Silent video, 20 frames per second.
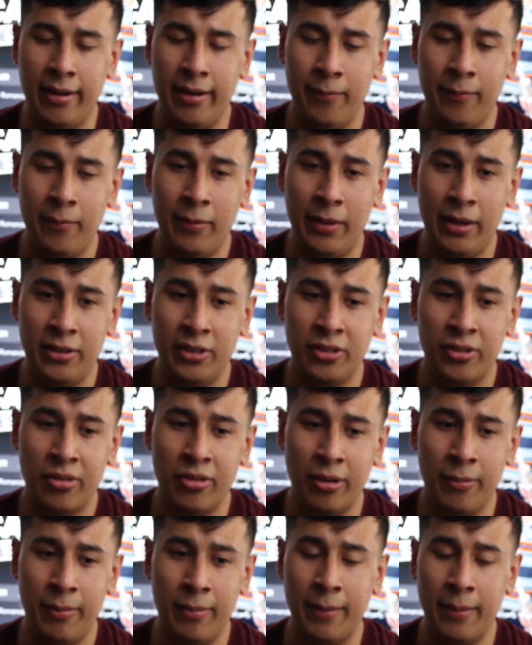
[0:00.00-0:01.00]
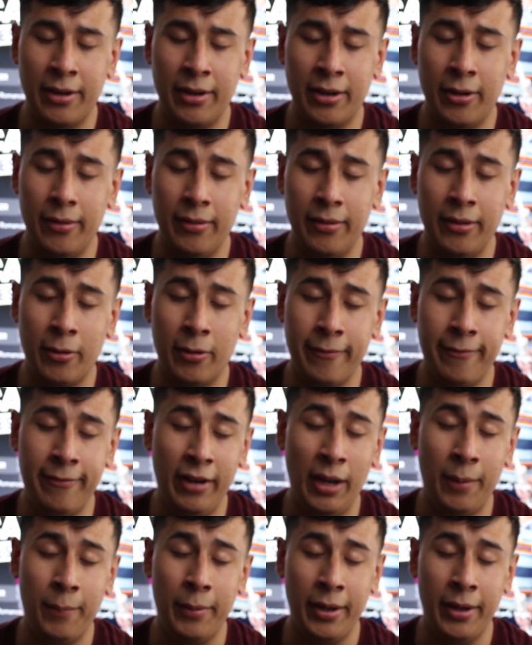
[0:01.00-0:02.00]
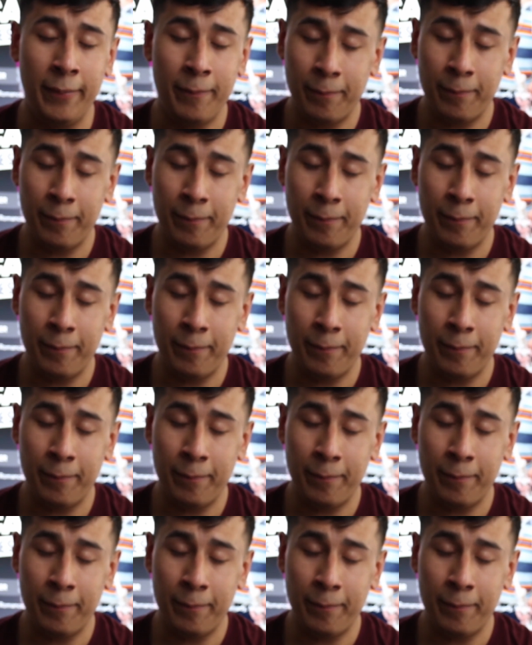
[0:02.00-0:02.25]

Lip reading: they just started becoming their own family,